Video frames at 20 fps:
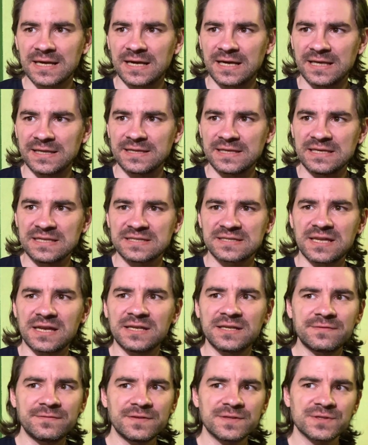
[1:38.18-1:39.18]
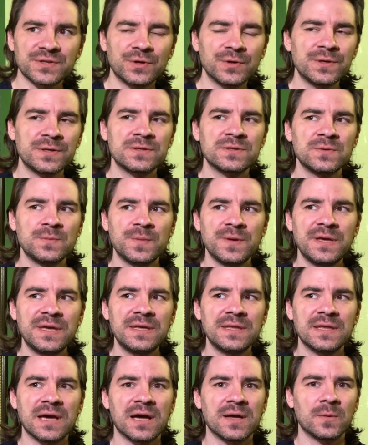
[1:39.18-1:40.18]
the incentive is going to
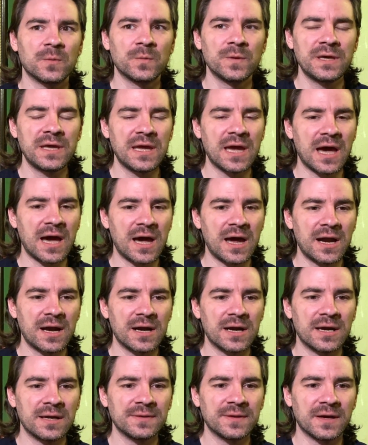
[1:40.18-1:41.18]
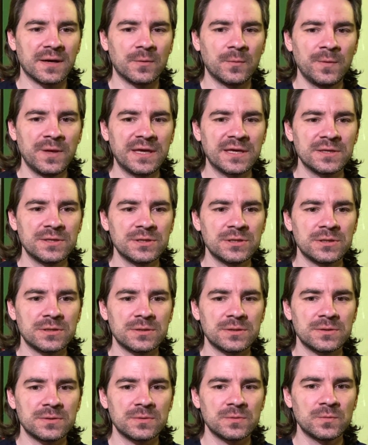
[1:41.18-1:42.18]
be that we are
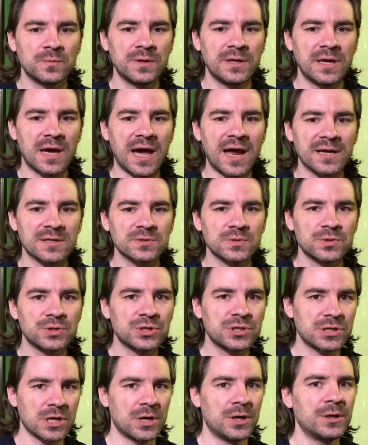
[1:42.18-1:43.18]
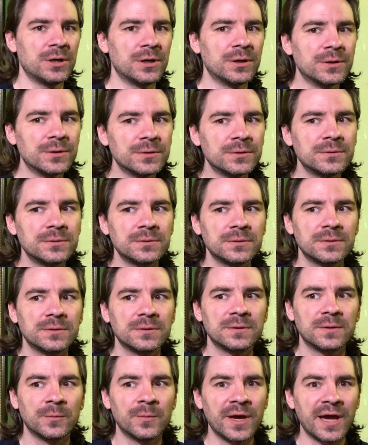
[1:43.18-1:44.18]
to show
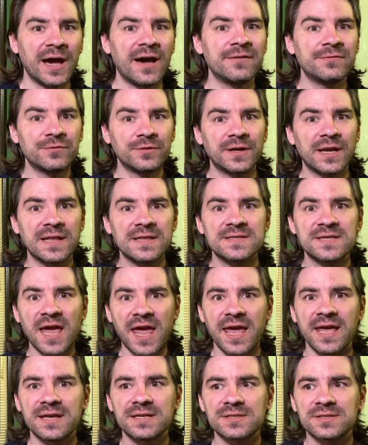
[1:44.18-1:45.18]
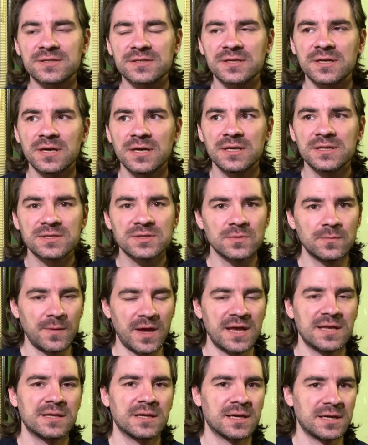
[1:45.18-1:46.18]
we have what it takes to
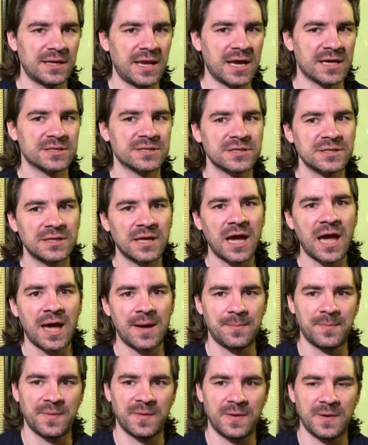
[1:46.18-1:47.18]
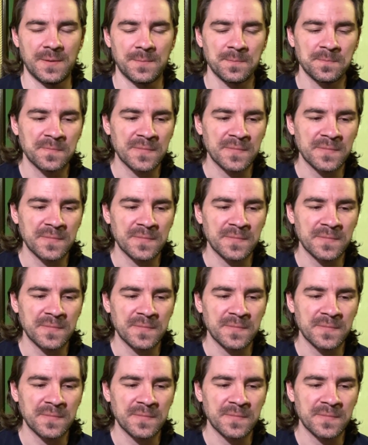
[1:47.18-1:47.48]
make the connection happen,